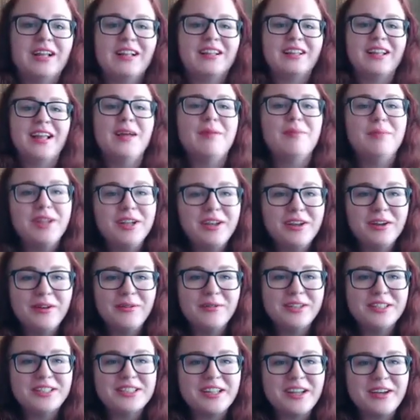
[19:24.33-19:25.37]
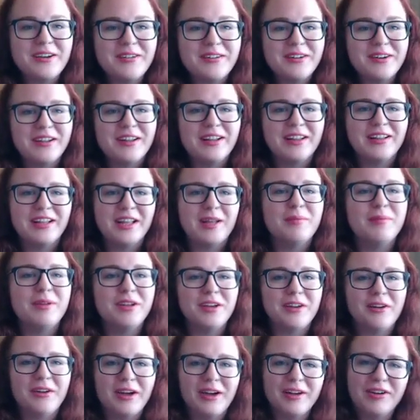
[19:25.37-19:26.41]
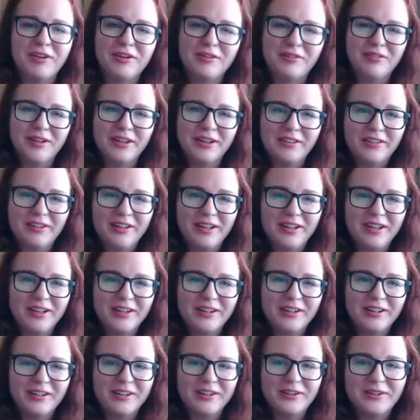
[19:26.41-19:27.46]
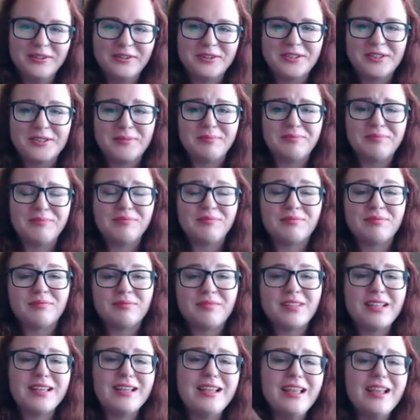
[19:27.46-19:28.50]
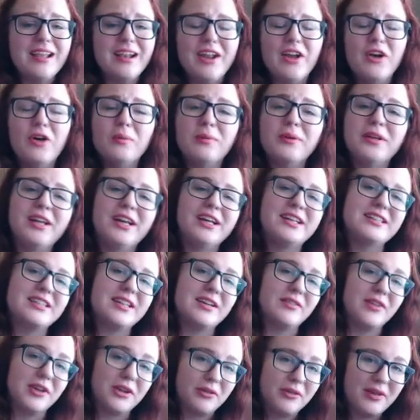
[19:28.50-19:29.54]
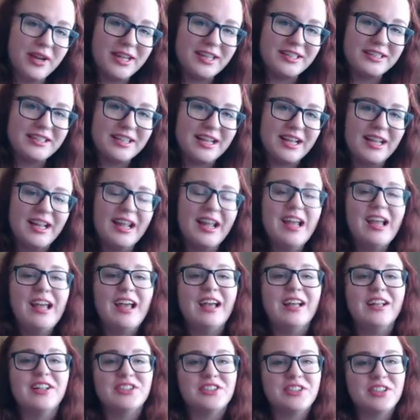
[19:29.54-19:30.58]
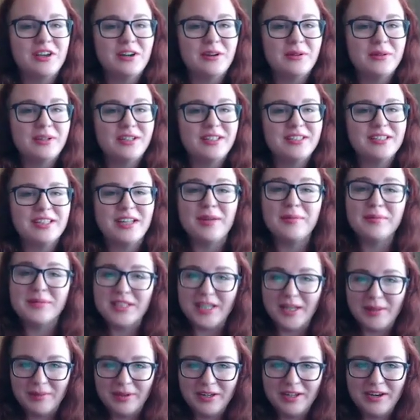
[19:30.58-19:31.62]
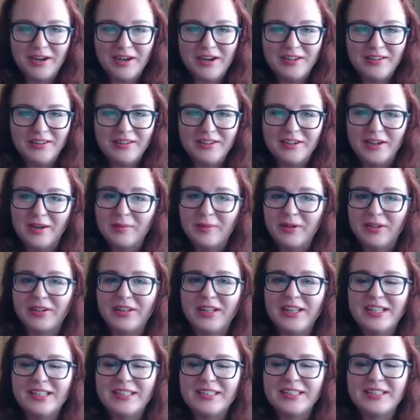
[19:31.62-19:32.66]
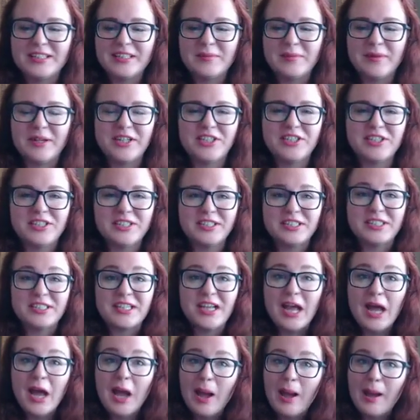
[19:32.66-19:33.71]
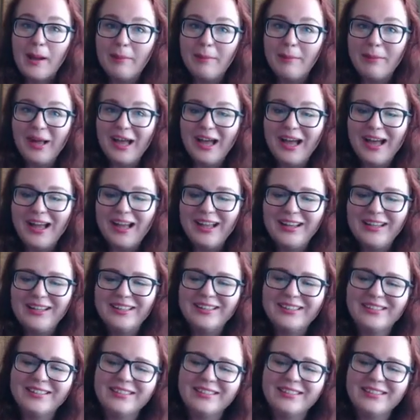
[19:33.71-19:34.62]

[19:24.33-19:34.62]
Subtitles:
Let me know what's going on. Let me know how your funnel audit goes. And I hope you guys have a great day. As always, I'm Sami Gardner, and I'm your LinkedIn specialist. Bye.